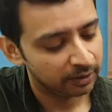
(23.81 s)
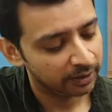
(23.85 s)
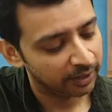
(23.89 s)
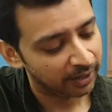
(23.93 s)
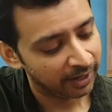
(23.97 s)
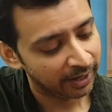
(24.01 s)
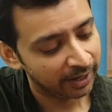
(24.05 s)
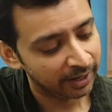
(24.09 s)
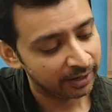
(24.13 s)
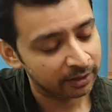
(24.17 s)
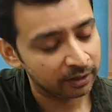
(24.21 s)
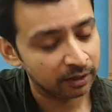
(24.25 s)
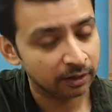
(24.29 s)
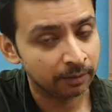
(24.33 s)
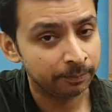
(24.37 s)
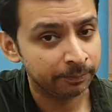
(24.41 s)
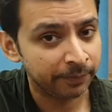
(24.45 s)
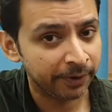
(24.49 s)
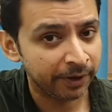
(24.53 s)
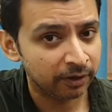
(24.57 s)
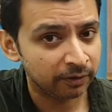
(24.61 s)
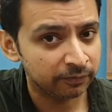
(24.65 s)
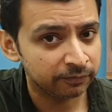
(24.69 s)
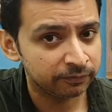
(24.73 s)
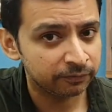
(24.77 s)
and a
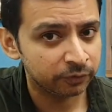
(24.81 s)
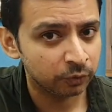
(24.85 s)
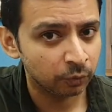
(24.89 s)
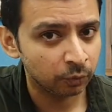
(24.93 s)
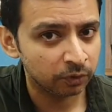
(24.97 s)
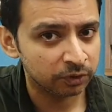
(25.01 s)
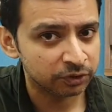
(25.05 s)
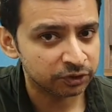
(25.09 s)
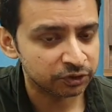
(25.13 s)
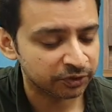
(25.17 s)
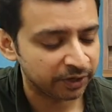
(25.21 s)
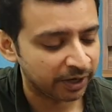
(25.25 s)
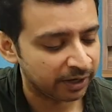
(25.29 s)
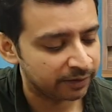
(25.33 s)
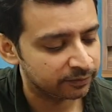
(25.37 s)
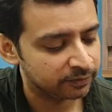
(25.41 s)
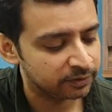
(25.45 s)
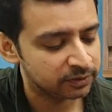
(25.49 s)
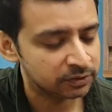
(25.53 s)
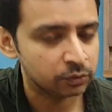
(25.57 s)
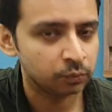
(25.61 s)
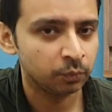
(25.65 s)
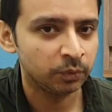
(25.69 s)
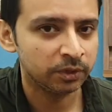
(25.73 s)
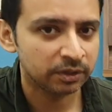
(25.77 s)
pair of 2-inch
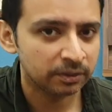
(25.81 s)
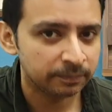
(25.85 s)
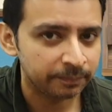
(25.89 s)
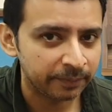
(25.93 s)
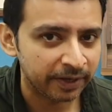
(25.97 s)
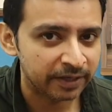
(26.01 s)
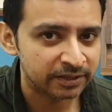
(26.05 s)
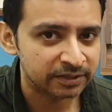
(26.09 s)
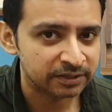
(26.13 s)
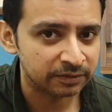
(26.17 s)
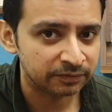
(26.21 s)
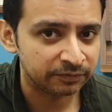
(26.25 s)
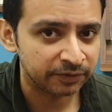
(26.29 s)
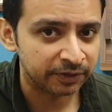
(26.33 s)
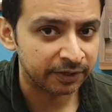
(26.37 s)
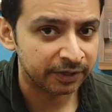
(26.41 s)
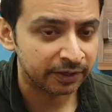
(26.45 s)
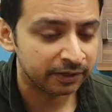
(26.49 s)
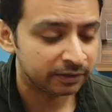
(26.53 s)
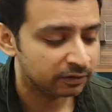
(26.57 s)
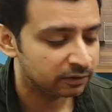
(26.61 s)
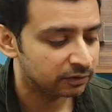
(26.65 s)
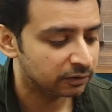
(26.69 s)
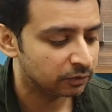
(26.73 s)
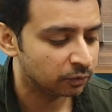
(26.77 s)
drivers with a passive
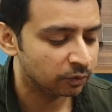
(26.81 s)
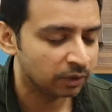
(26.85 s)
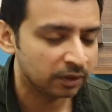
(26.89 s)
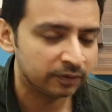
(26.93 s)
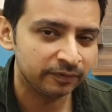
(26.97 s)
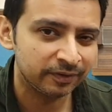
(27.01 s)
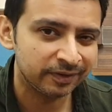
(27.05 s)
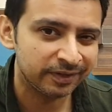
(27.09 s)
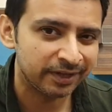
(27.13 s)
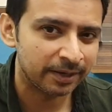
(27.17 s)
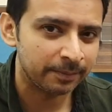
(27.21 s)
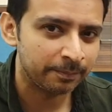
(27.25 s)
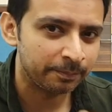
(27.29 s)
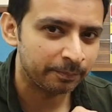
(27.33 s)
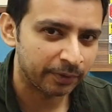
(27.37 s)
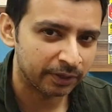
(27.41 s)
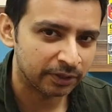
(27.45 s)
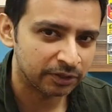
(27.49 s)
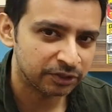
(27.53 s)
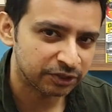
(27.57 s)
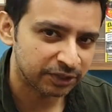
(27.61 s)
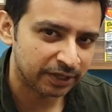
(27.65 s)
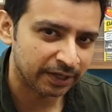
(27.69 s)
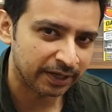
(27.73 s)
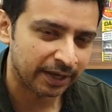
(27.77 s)
radiator to give it that
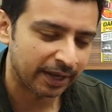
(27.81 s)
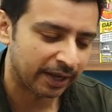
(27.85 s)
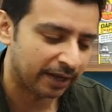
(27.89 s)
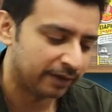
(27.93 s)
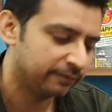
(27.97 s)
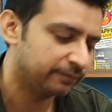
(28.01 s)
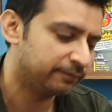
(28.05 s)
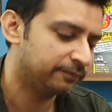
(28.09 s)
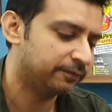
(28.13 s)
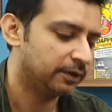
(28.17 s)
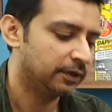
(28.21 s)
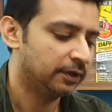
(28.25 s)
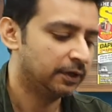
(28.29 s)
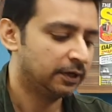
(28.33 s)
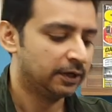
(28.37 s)
punch and heft.